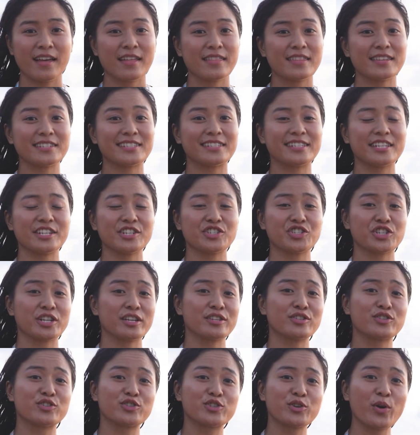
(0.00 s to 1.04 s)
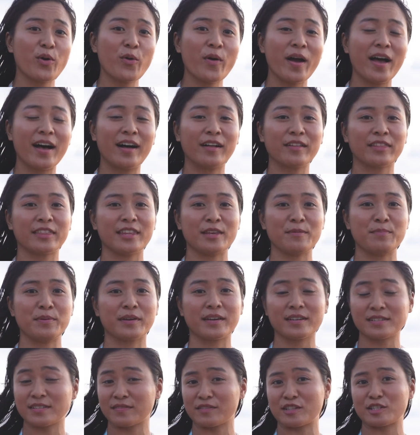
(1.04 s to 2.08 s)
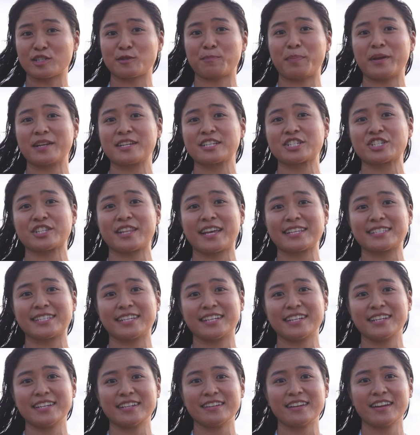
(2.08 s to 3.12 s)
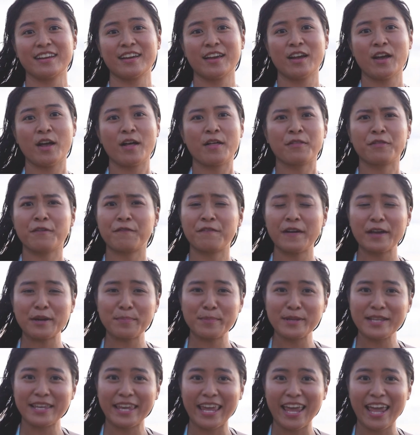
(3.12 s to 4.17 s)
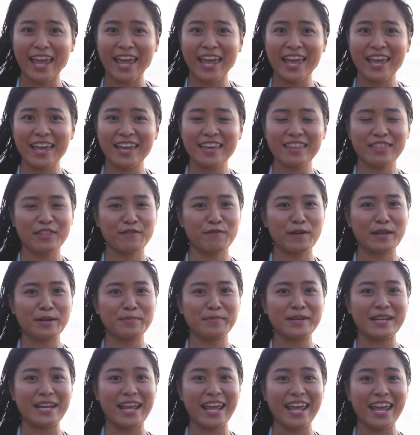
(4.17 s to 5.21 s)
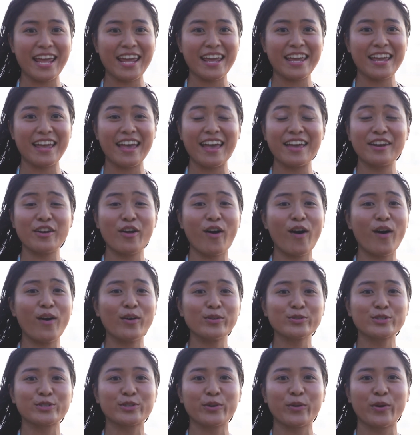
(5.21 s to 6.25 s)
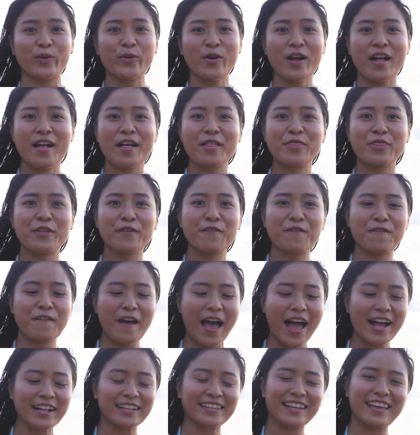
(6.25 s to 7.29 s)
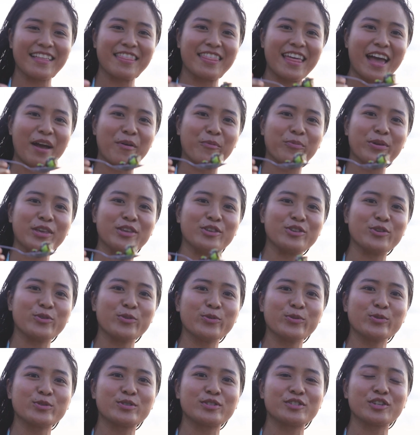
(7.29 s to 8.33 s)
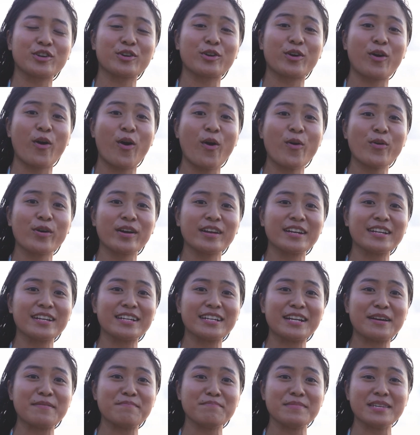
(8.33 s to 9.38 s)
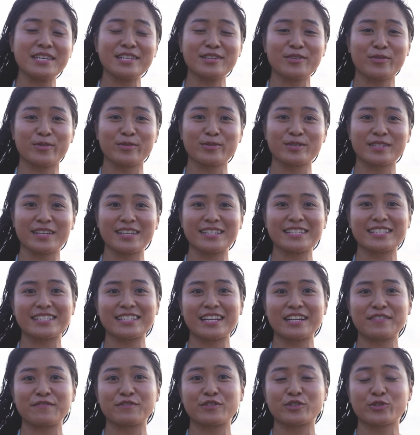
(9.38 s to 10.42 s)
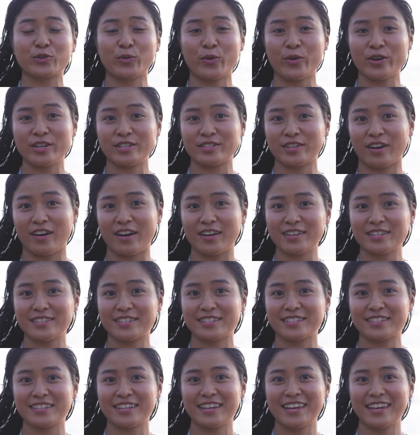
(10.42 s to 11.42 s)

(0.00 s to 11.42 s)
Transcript: This dish is so healthy because of the spinach that's in it, the vitamin K, the vitamin A, and also the fact that we used coconut aminos instead of soy sauce.